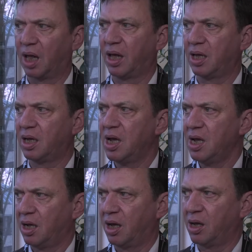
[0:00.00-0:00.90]
like
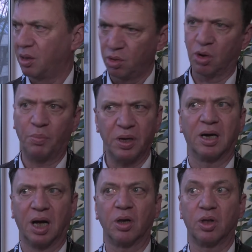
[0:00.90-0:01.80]
uh, European
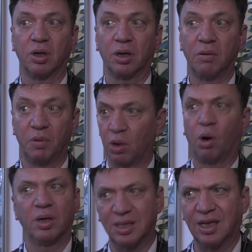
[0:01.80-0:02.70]
culture, with
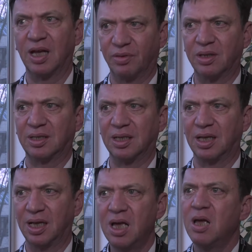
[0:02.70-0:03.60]
all its
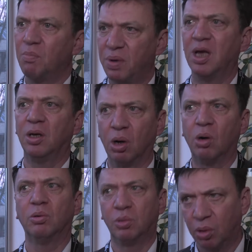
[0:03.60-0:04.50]
diversity, being
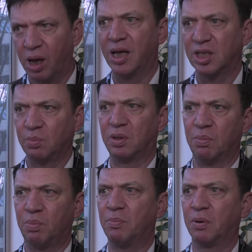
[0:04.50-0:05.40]
known to as many
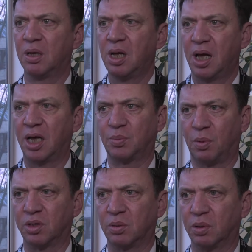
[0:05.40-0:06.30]
people as
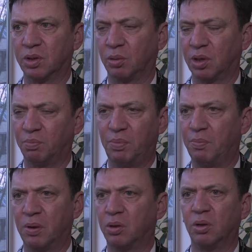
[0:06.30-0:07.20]
possible, so that
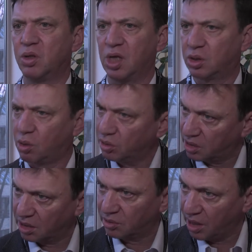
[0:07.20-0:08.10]
people don't just
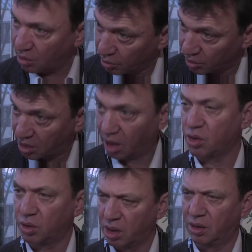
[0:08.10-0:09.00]
concentrate on the
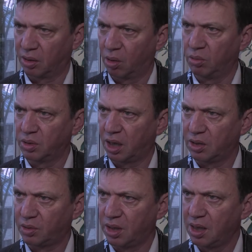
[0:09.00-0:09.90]
culture in their own
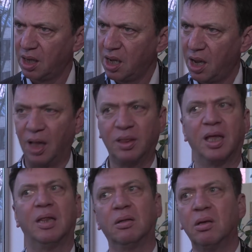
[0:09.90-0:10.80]
country, and
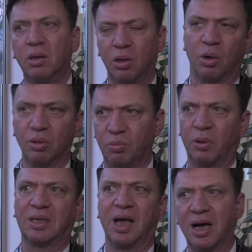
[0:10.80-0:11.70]
then, you know, it's
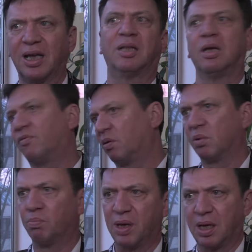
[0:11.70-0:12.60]
what they are getting from
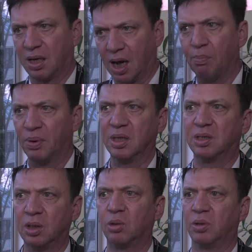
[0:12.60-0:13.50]
the big
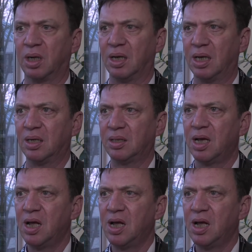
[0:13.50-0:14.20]
companies into their ears,